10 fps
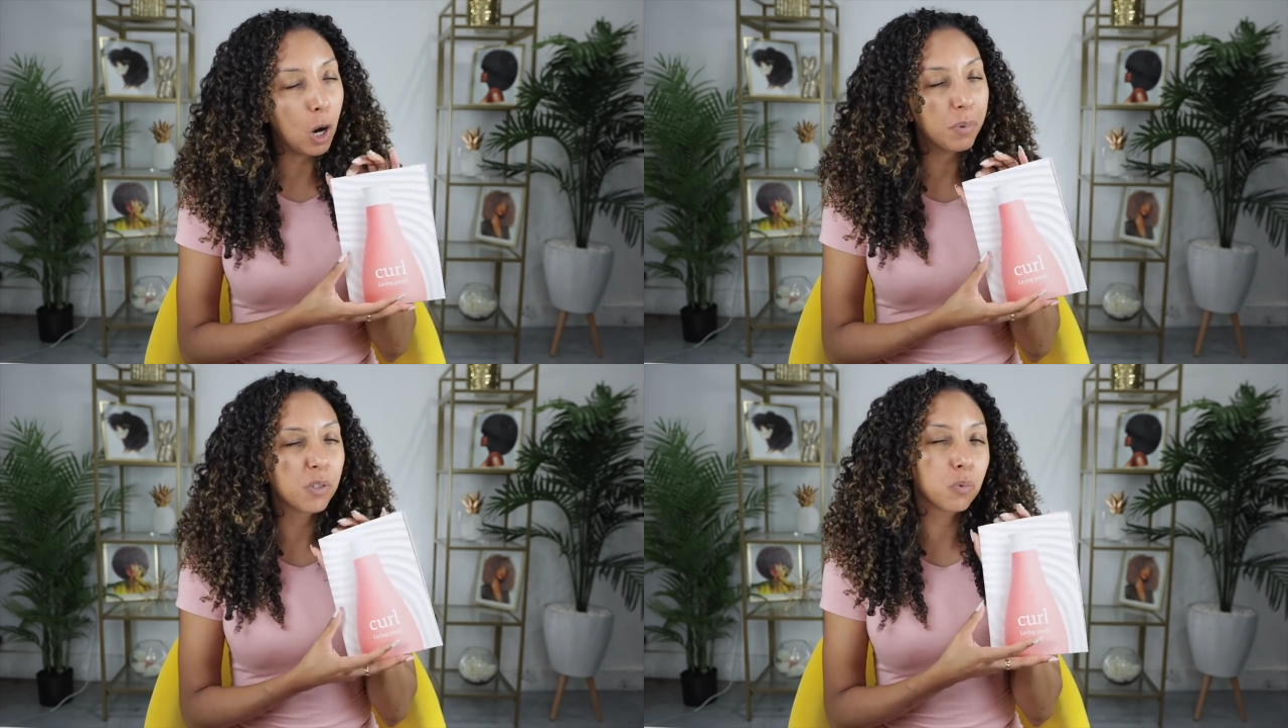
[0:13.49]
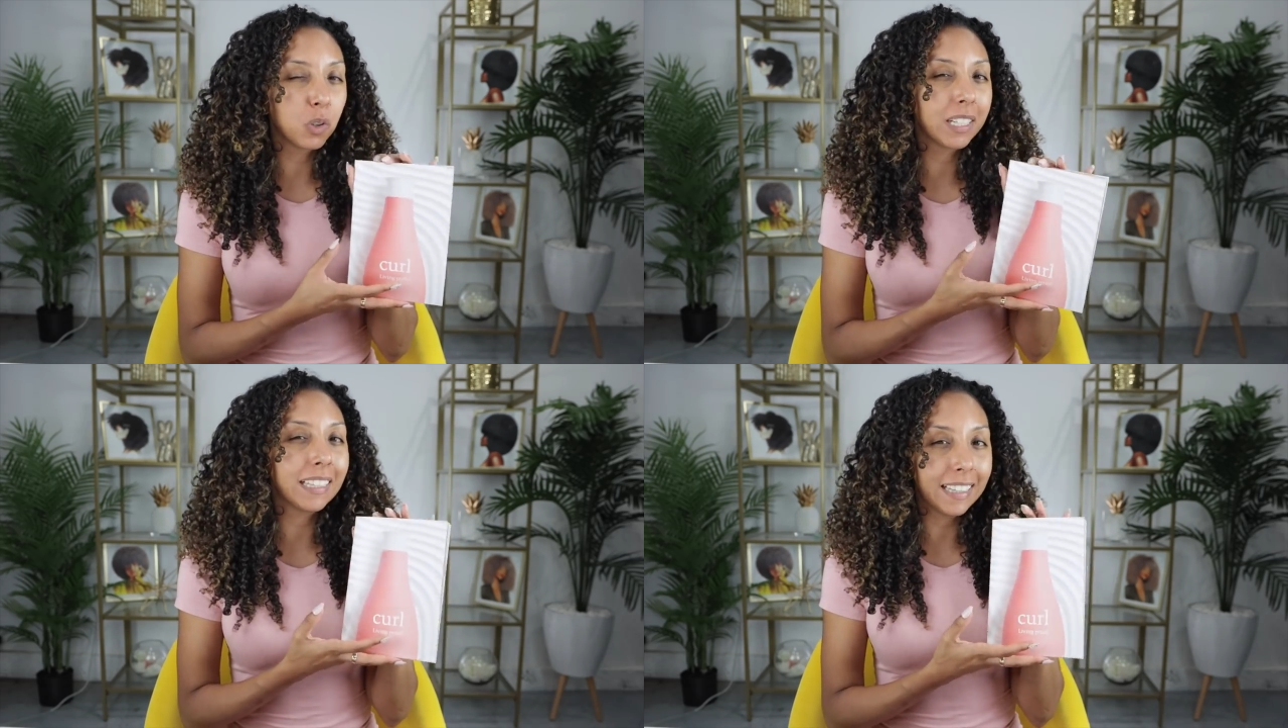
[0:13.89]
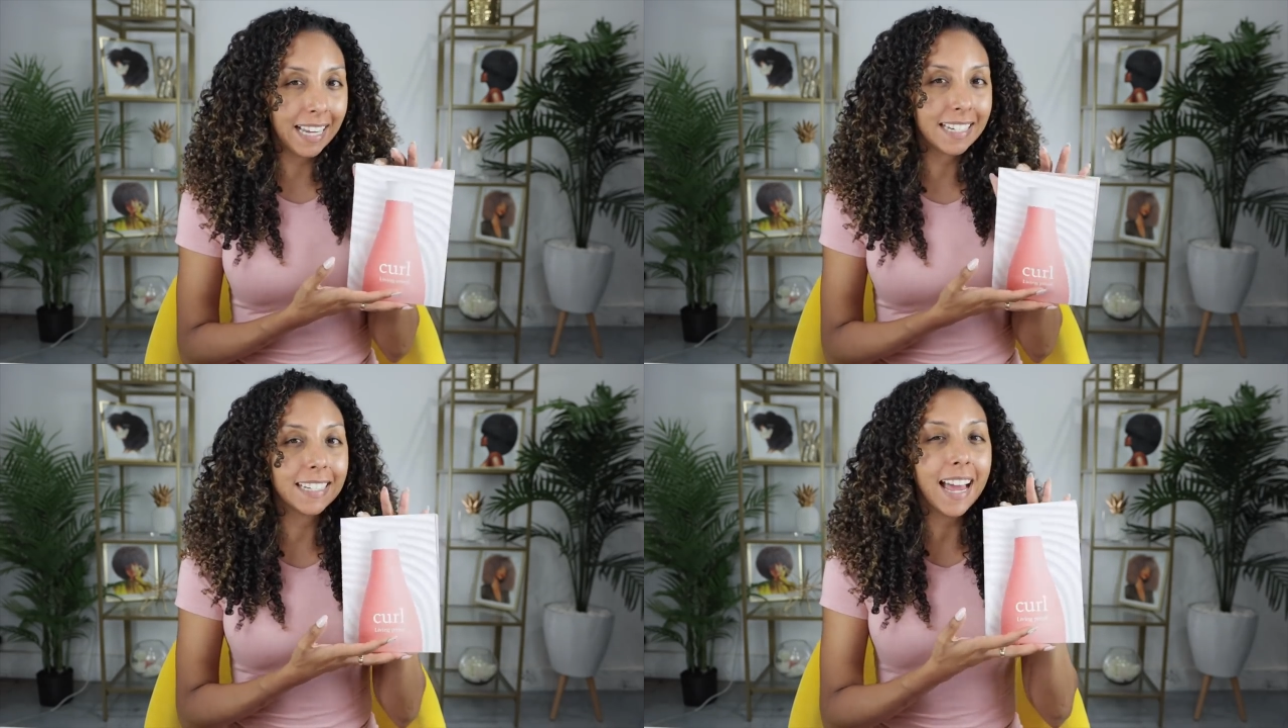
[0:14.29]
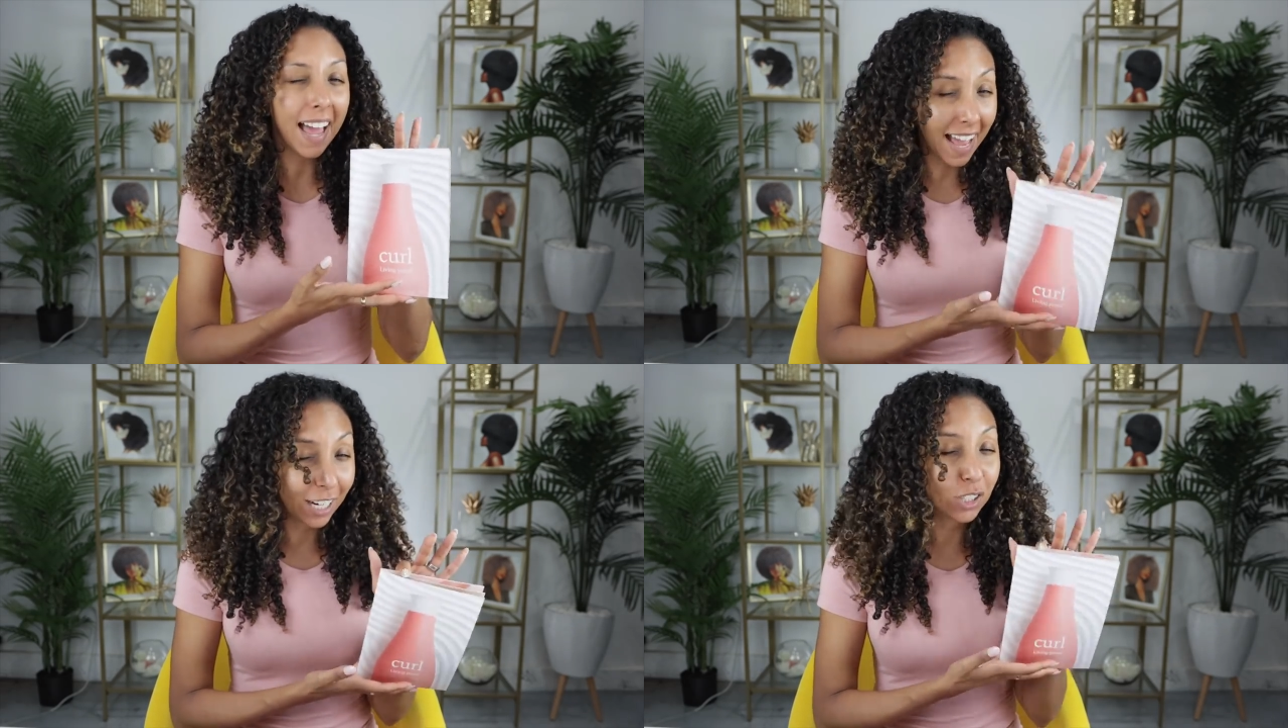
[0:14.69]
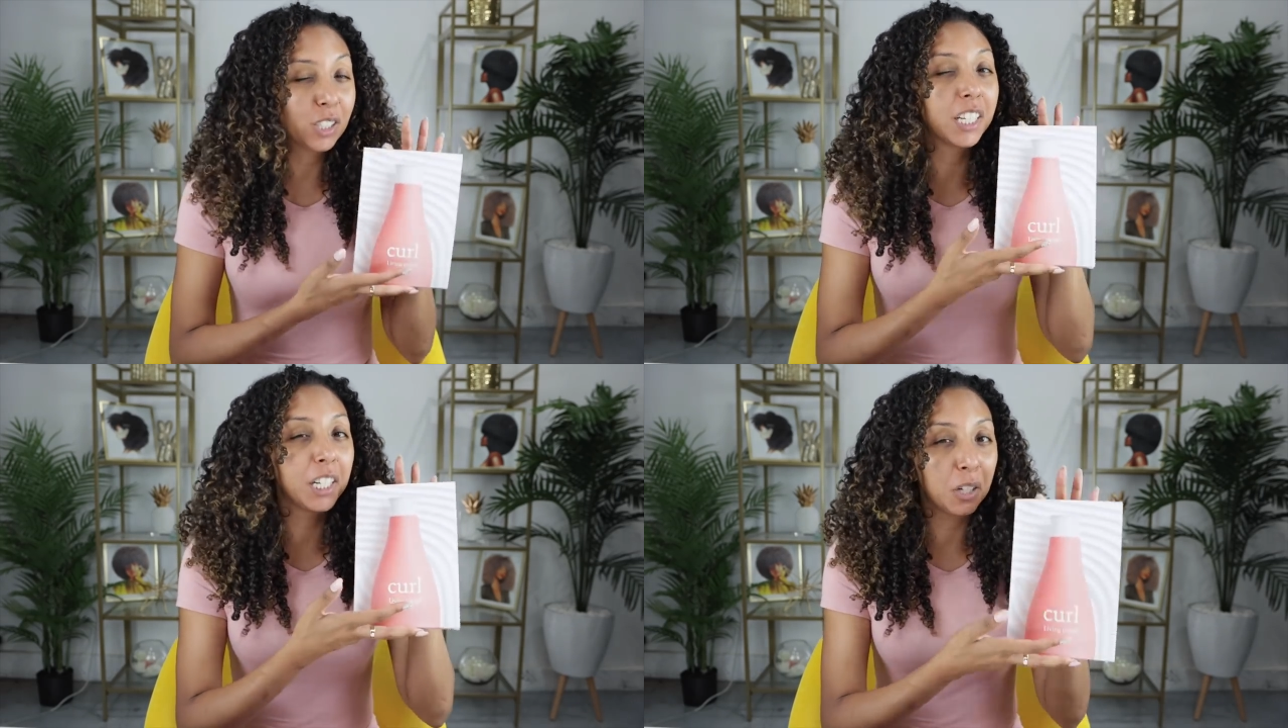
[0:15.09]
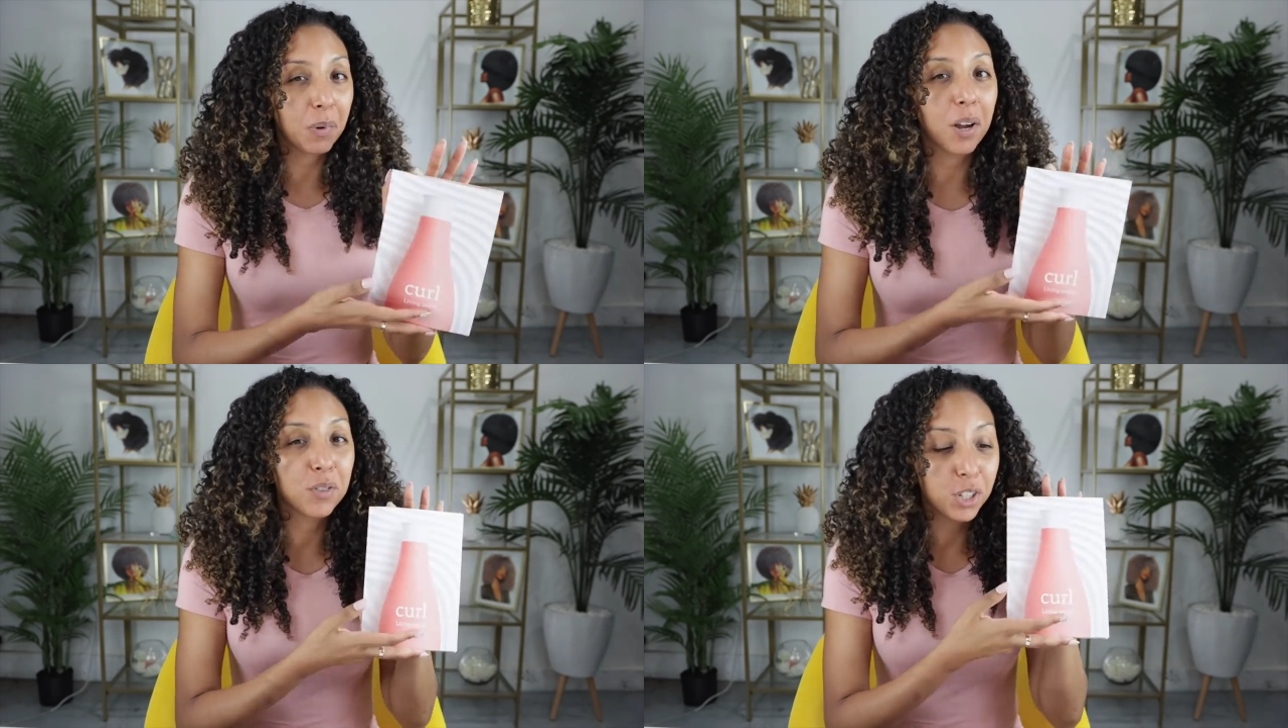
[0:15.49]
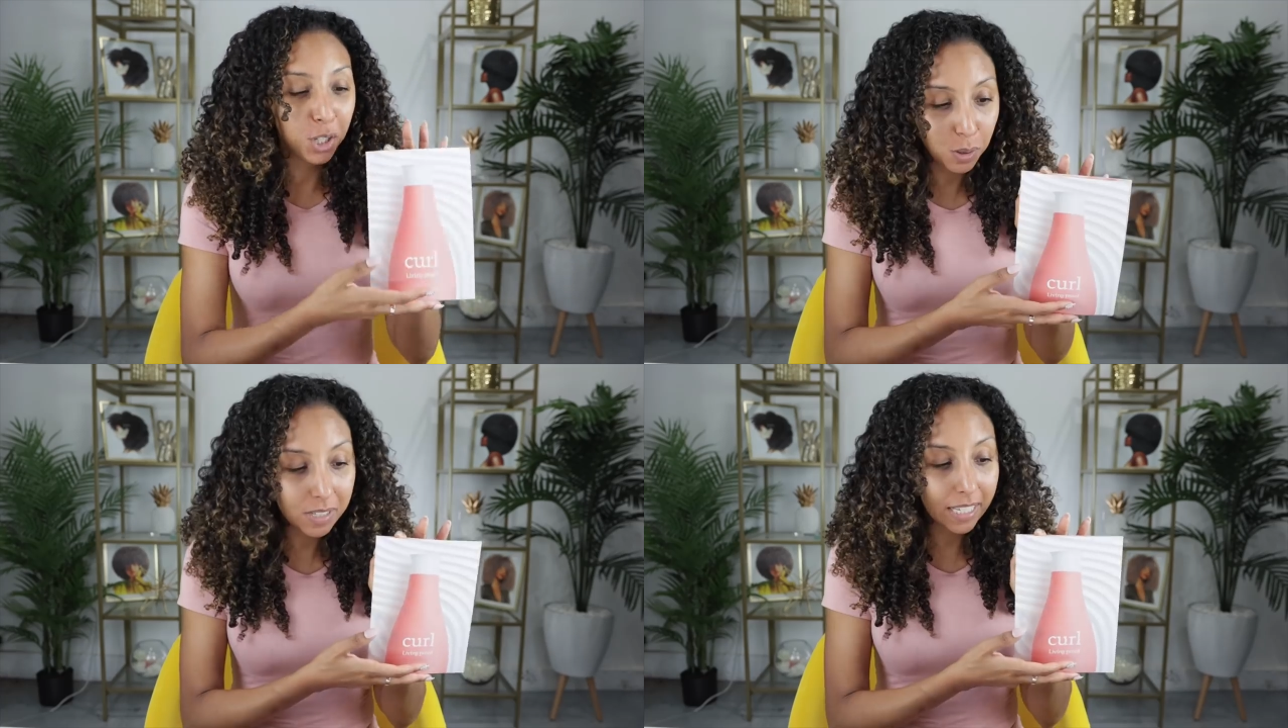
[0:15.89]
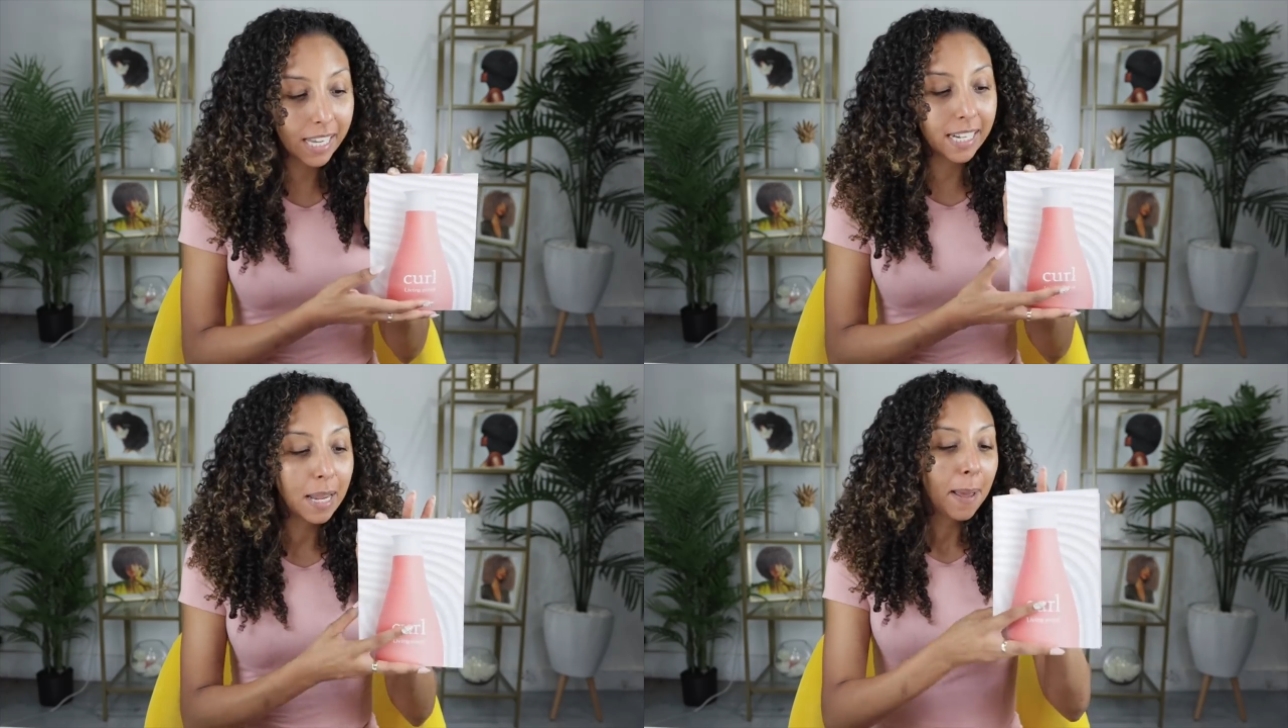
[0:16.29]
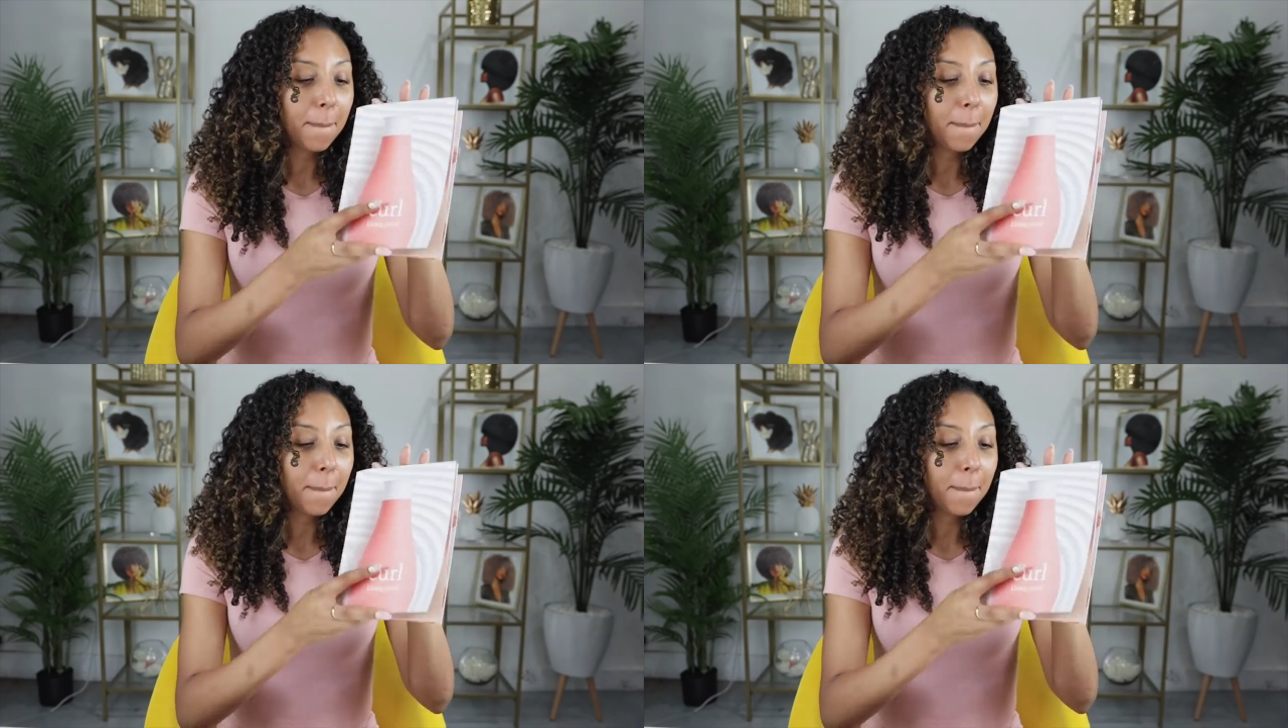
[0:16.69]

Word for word: I'm just really late to actually getting around to using it,